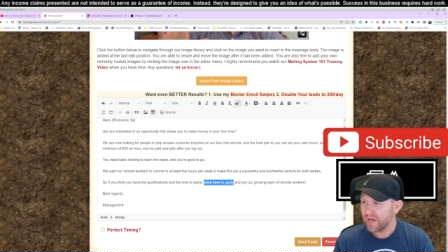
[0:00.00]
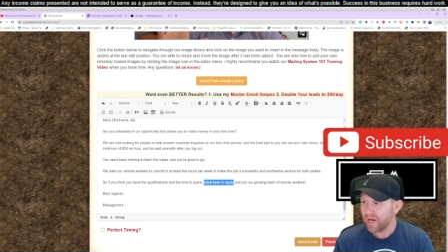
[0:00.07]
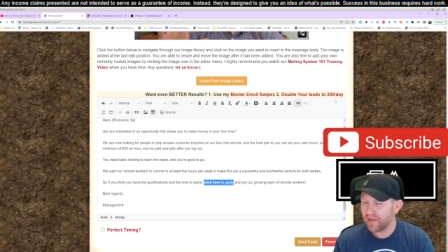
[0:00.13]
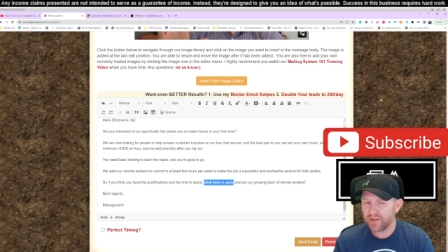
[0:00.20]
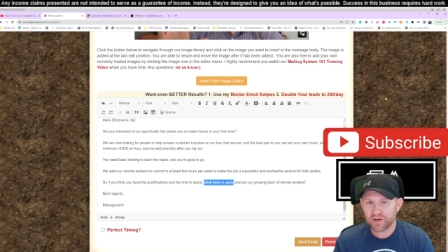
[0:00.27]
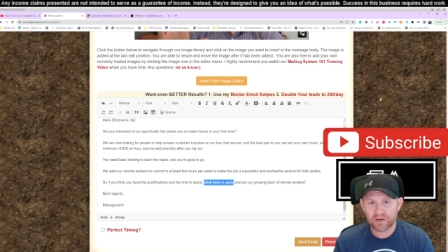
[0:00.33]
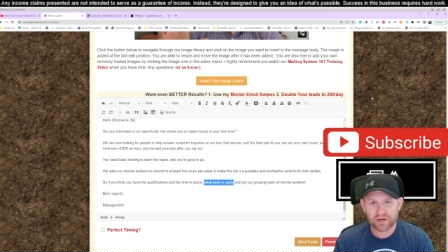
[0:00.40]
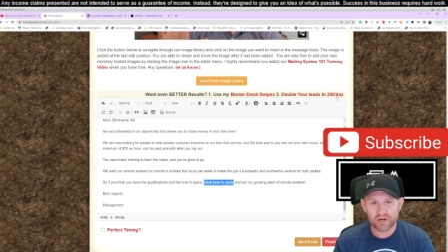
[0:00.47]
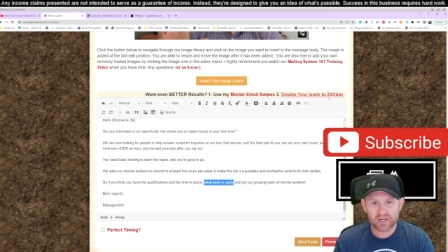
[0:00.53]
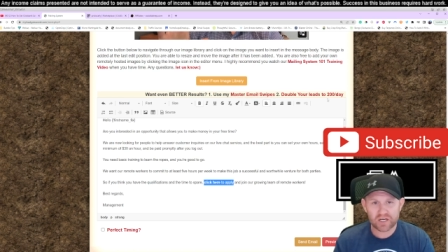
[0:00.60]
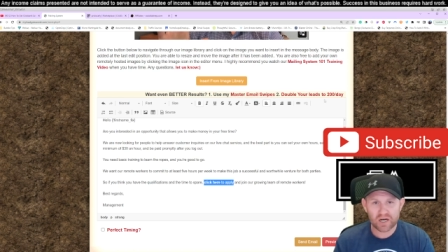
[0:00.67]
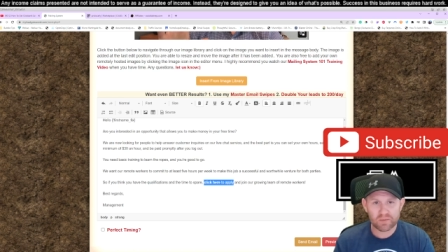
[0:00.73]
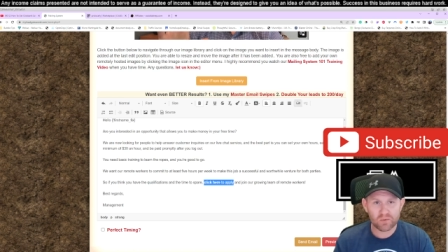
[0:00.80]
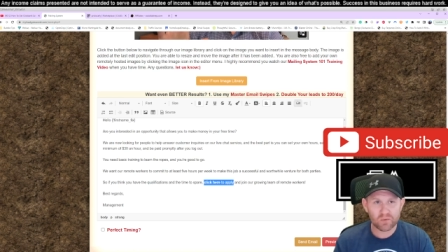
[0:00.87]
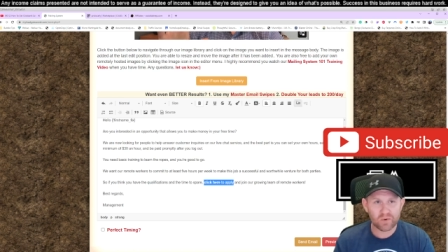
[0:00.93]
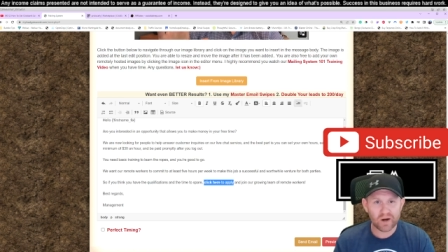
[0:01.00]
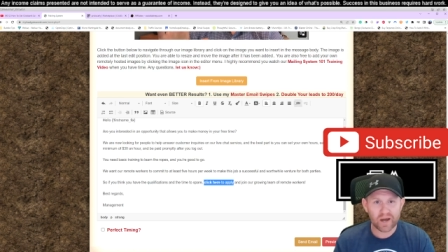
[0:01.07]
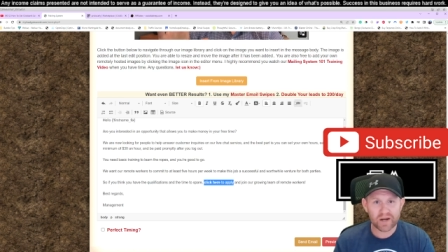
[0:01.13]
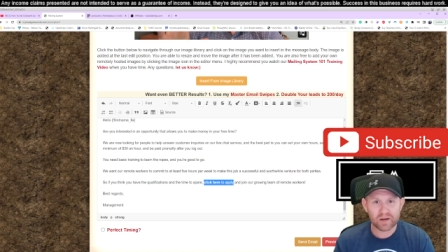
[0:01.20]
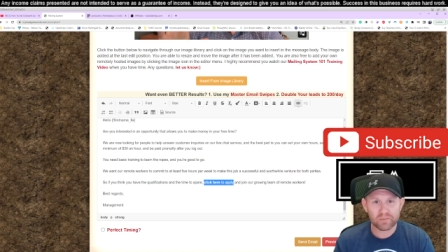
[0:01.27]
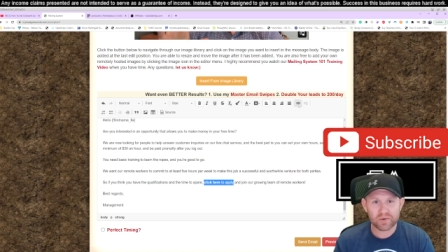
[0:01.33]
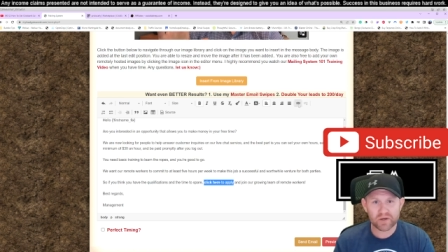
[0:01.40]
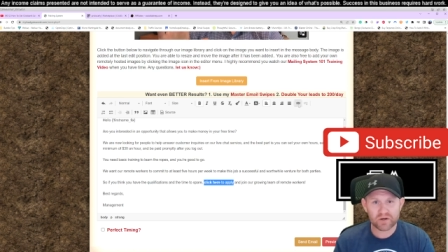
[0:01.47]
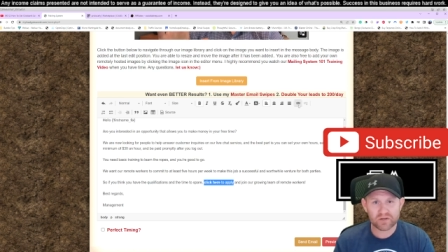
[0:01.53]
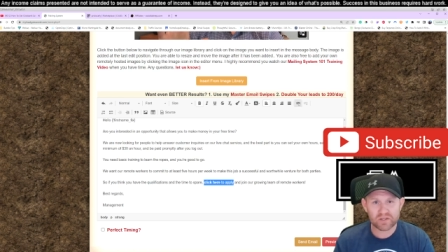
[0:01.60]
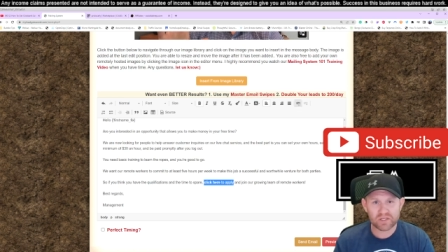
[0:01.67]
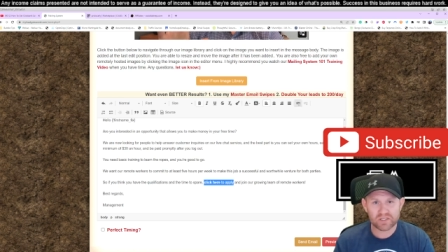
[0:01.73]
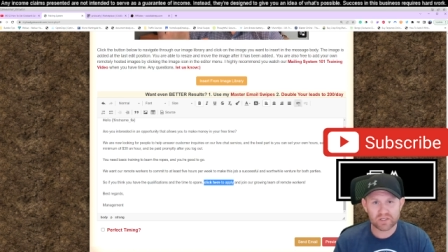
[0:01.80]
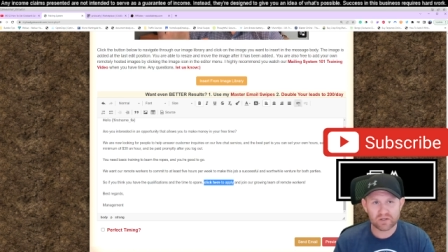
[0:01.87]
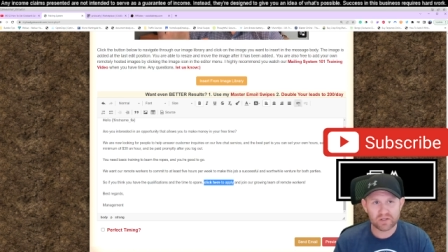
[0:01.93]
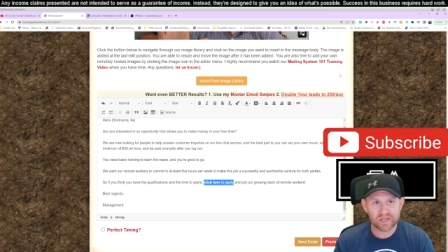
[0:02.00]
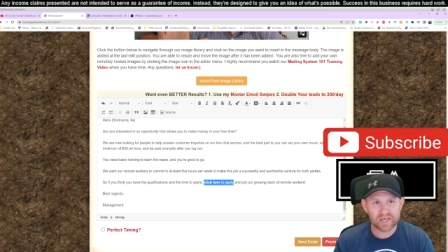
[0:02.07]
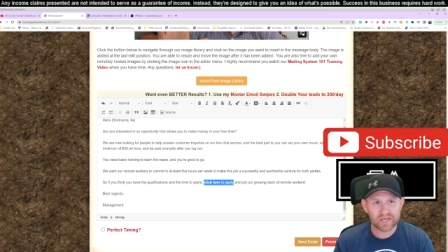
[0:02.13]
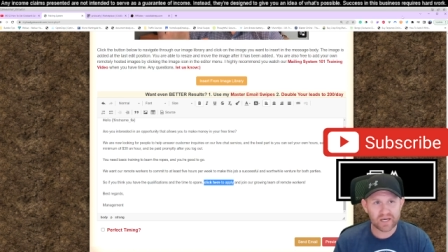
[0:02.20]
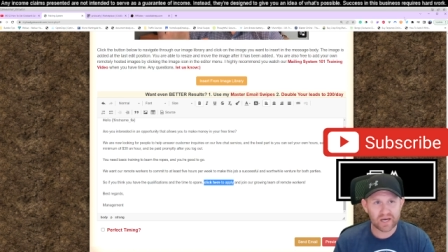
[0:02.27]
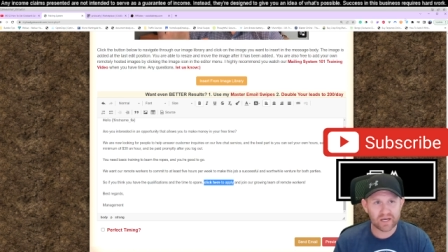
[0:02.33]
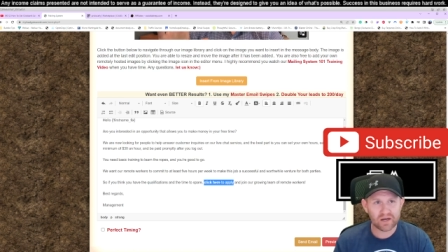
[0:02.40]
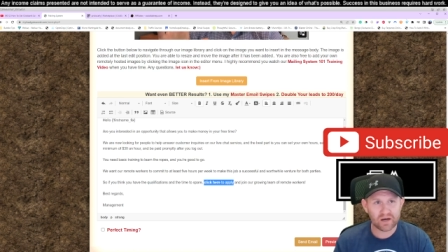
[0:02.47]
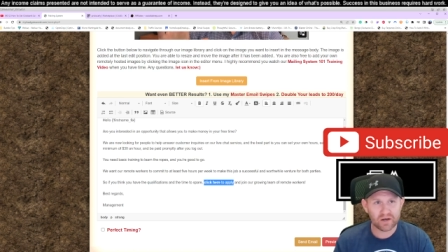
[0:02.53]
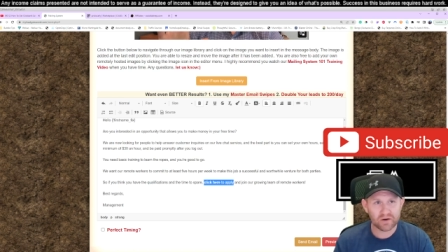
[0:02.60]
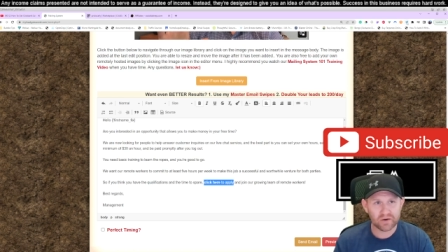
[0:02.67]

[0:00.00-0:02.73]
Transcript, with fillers: And then you're going to come right up here to this little link icon.